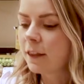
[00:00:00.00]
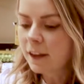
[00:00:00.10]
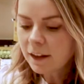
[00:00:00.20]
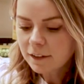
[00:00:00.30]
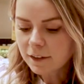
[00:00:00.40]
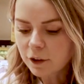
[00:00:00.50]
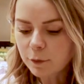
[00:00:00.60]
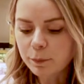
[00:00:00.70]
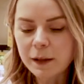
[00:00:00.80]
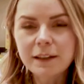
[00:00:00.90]
These
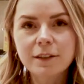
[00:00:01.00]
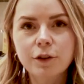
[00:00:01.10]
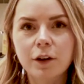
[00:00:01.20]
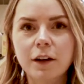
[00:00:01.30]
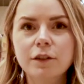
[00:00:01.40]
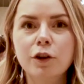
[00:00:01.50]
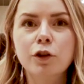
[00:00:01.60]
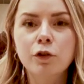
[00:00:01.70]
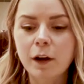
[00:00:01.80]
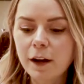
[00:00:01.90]
little pizza crusts
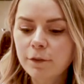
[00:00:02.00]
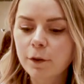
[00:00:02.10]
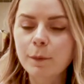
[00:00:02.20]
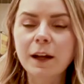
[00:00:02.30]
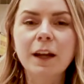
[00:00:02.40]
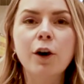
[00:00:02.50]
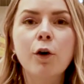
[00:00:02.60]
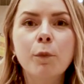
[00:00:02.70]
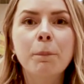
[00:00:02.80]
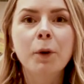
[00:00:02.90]
are great for making
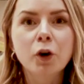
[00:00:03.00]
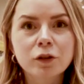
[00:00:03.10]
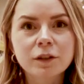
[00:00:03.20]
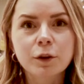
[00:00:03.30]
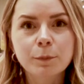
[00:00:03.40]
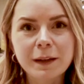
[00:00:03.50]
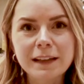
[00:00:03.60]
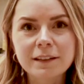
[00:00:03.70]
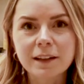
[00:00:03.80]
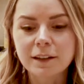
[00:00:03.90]
own personal
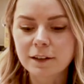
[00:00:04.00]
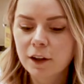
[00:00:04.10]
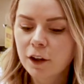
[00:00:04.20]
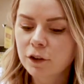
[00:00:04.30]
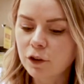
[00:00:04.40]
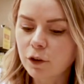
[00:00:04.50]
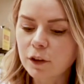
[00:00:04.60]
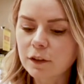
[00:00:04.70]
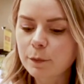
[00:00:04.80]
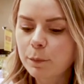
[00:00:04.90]
pizzas. You can
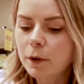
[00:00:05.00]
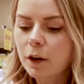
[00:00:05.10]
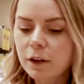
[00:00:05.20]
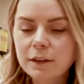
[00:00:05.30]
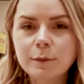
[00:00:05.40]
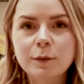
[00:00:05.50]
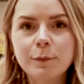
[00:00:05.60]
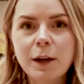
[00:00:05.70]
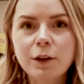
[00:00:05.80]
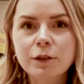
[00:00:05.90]
just put on some
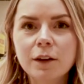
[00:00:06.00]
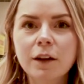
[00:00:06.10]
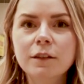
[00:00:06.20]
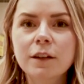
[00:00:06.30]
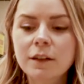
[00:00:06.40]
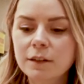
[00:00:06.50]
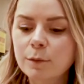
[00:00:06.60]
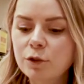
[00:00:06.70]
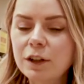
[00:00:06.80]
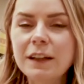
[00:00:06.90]
tomato sauce,
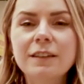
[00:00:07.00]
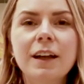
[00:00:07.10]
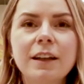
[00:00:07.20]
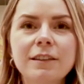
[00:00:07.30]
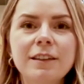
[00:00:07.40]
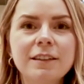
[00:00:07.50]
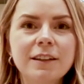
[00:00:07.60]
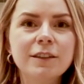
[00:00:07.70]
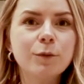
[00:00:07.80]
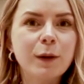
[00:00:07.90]
some cheese, and
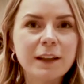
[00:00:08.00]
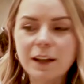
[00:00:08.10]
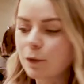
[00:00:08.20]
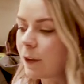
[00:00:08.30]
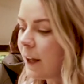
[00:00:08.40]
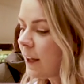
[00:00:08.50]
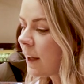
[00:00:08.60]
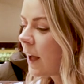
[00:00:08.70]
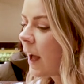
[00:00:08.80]
season it the way that you like.